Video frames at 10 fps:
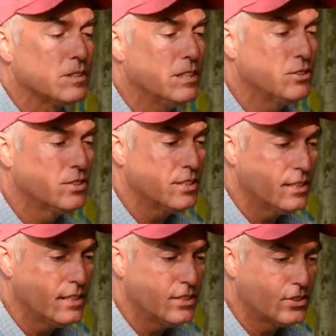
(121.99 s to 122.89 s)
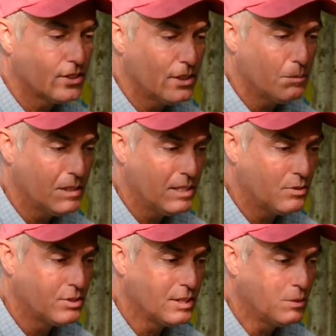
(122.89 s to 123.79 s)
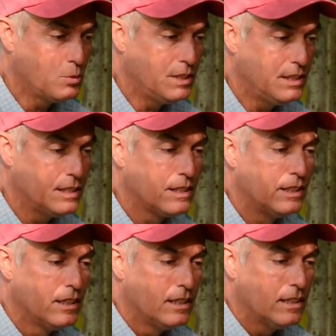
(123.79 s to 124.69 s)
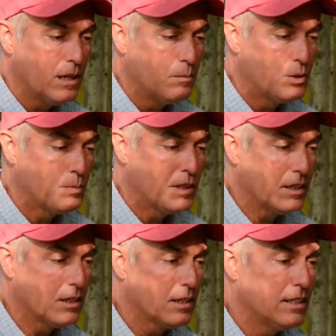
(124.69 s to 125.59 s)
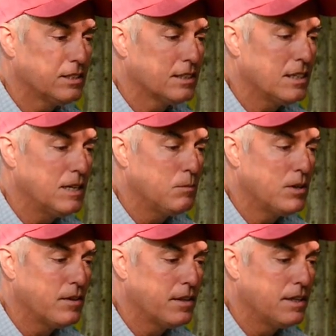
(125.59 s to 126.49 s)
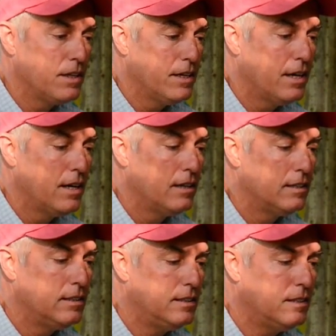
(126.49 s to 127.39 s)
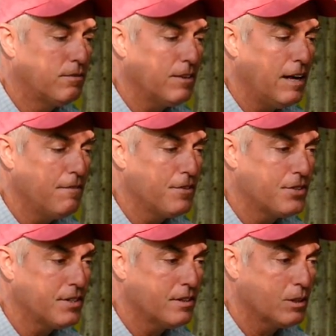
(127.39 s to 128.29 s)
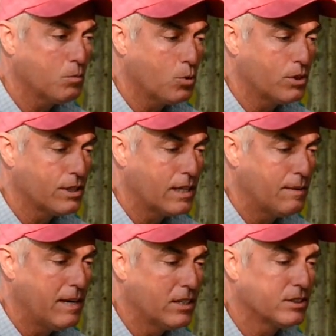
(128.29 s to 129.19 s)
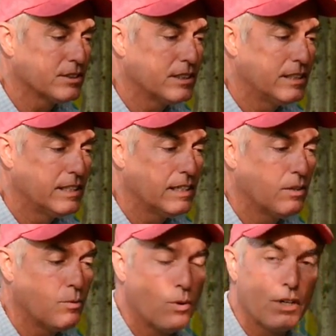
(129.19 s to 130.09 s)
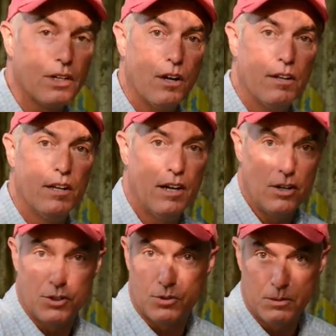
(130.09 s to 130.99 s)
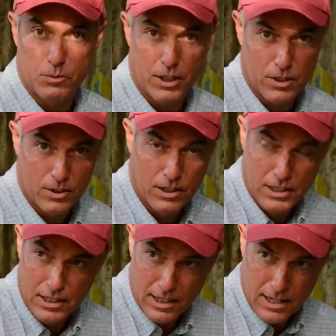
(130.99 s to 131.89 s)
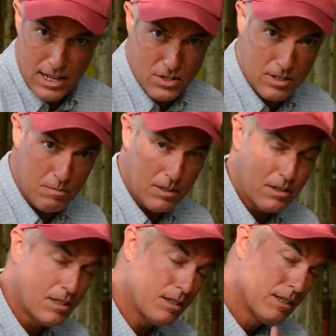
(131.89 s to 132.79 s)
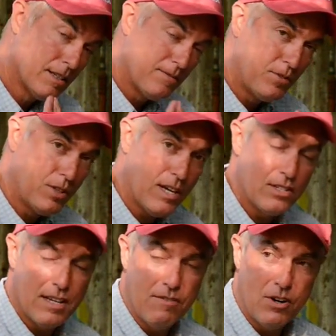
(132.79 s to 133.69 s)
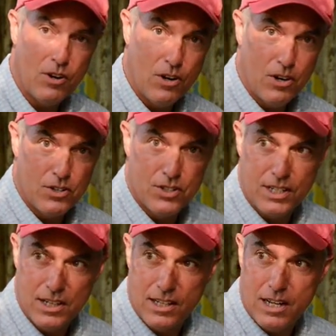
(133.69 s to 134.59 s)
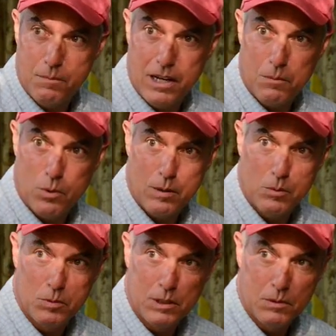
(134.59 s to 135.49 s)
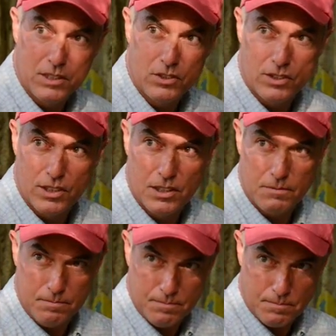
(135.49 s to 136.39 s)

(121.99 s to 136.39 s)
It's going to be an interesting week. I'll be spending a little less time on the fly fishing, a little more time actually working on the Airstream trailer. That's something that you guys haven't heard or seen a lot about probably, but it's going